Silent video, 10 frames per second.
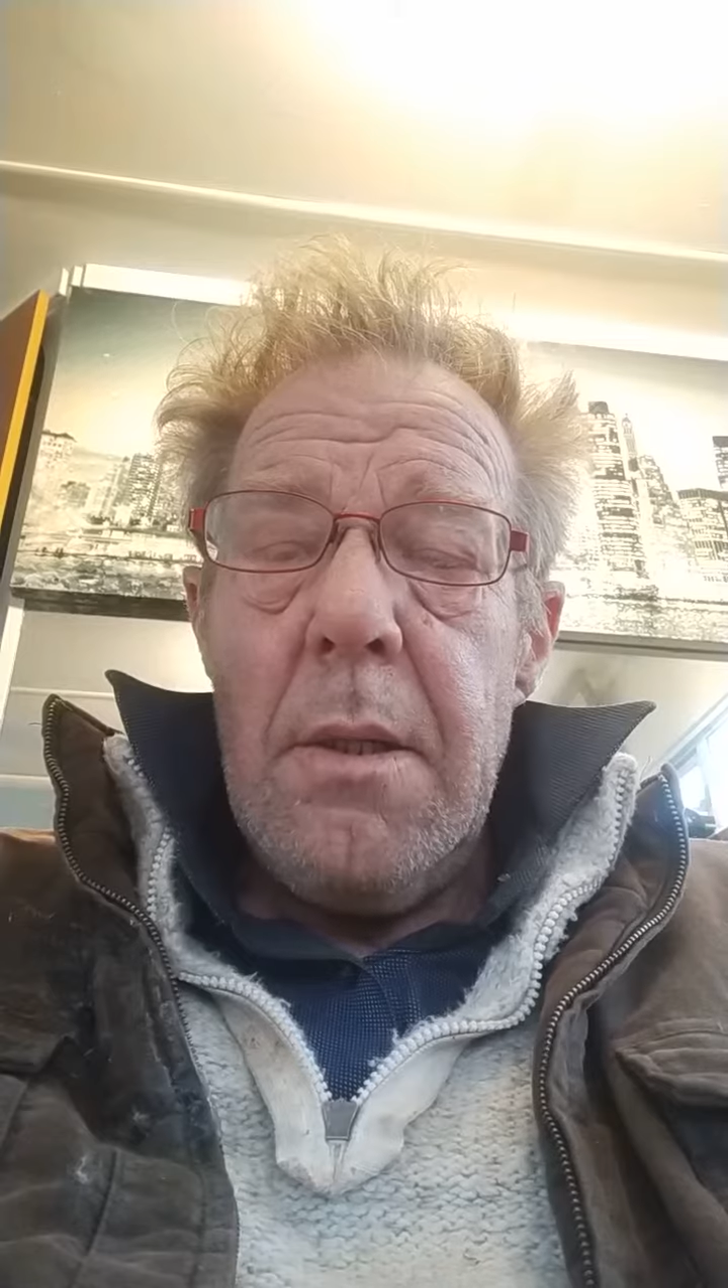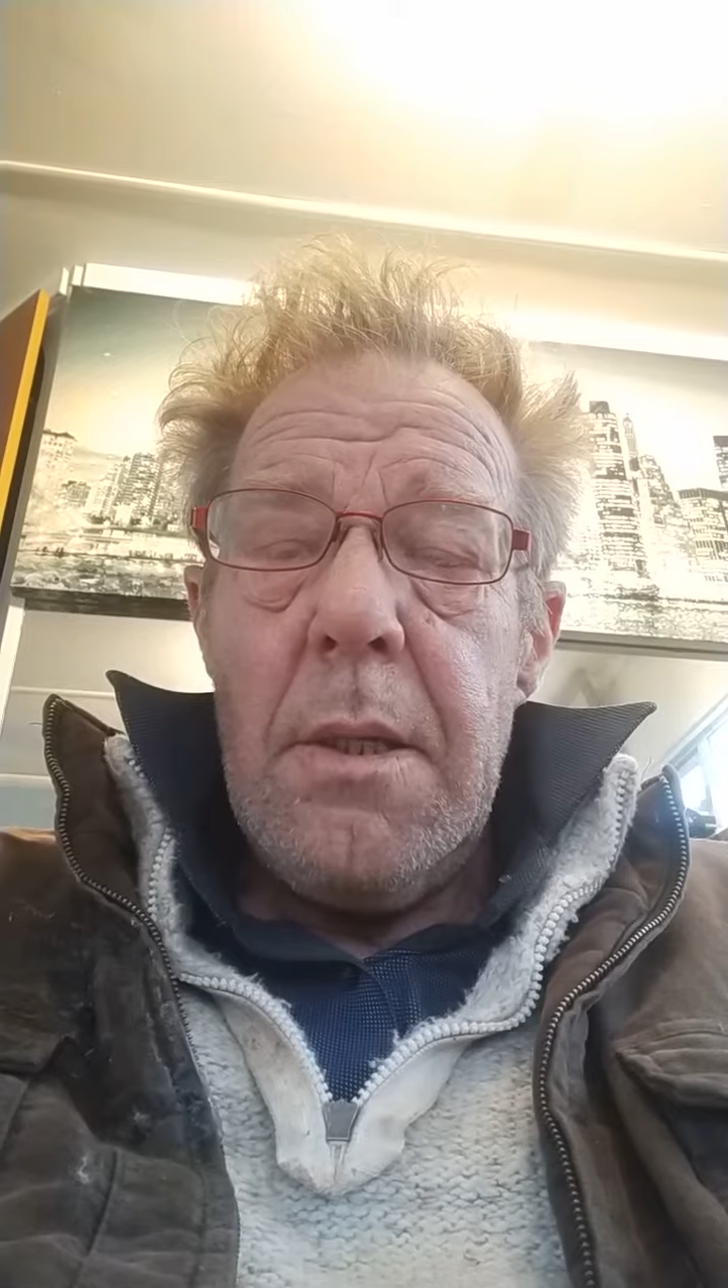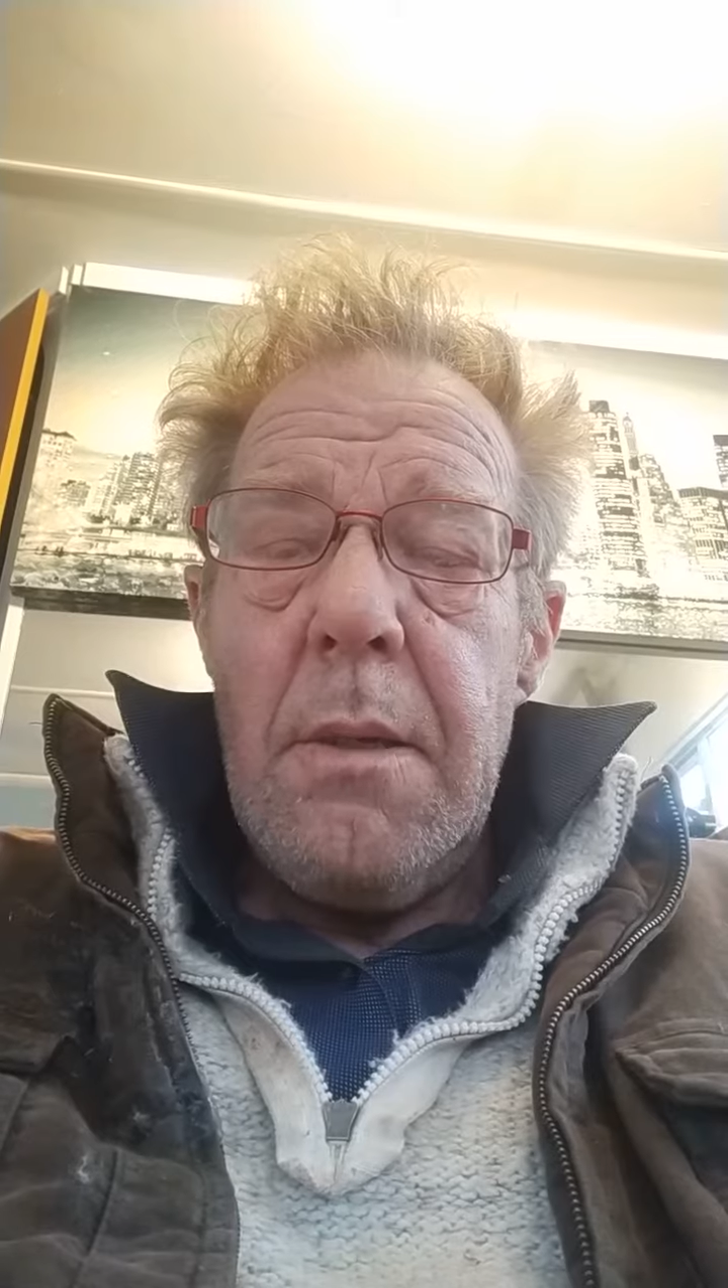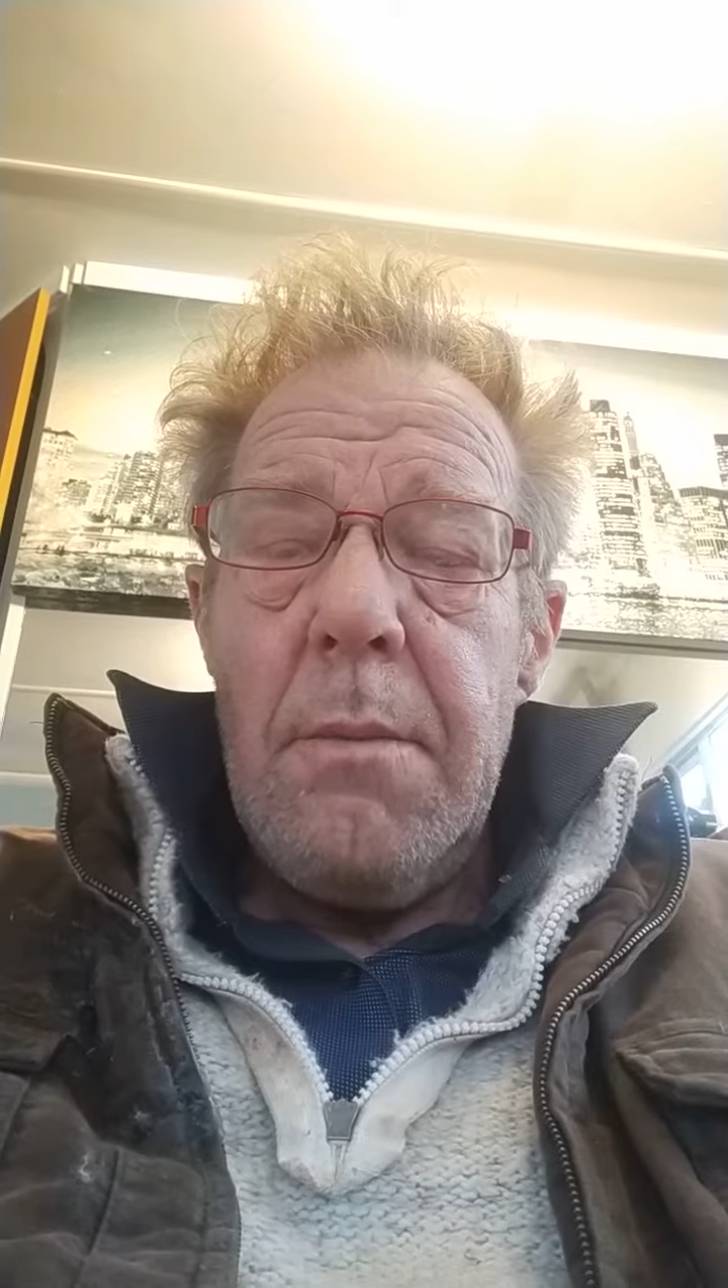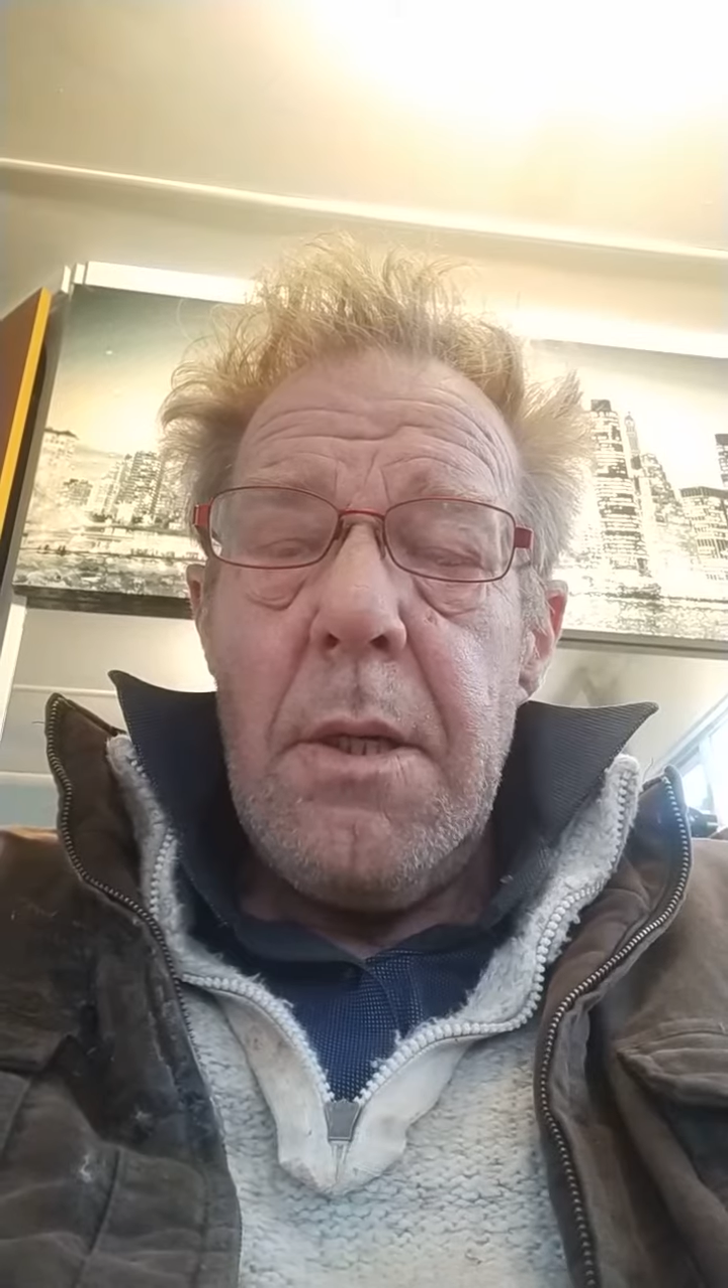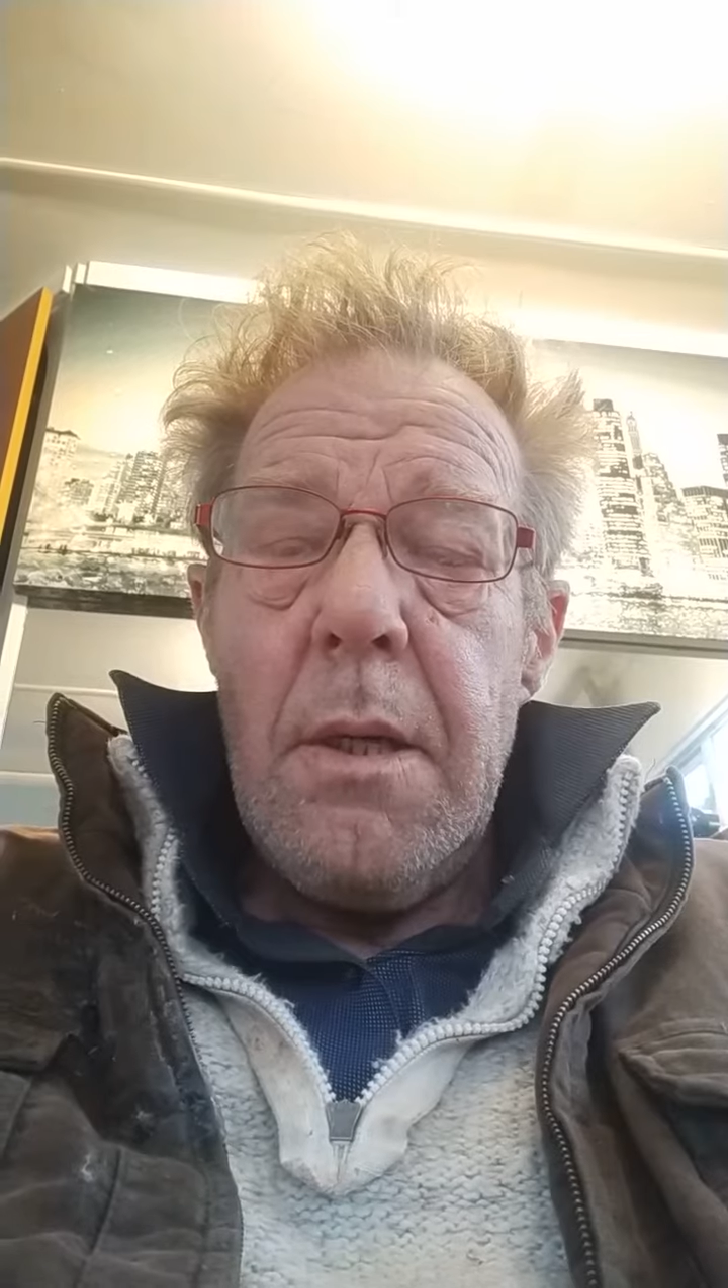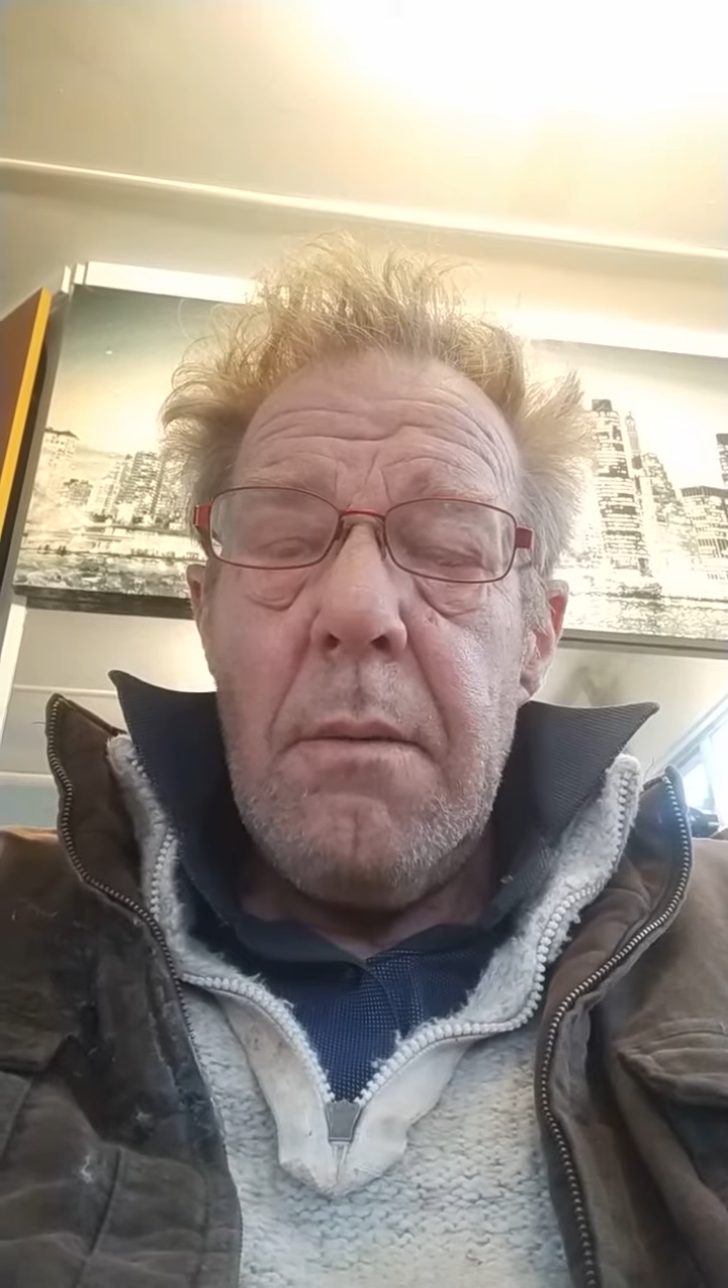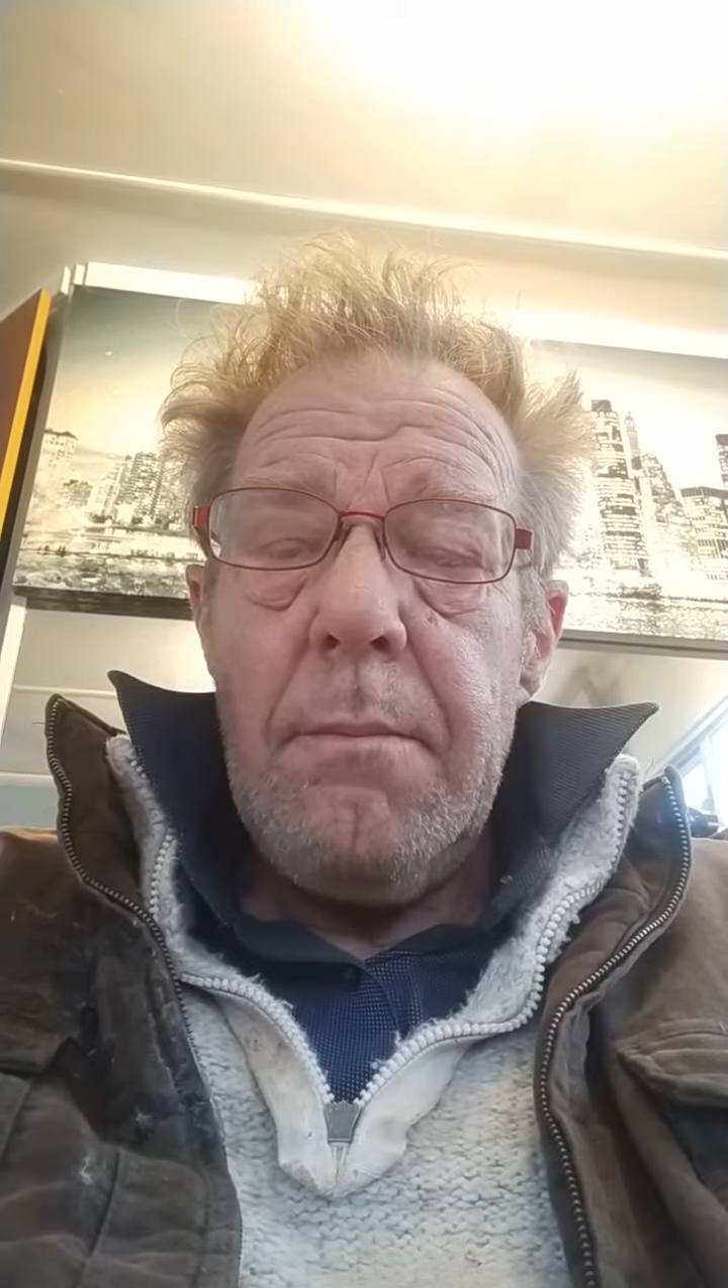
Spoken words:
the subject.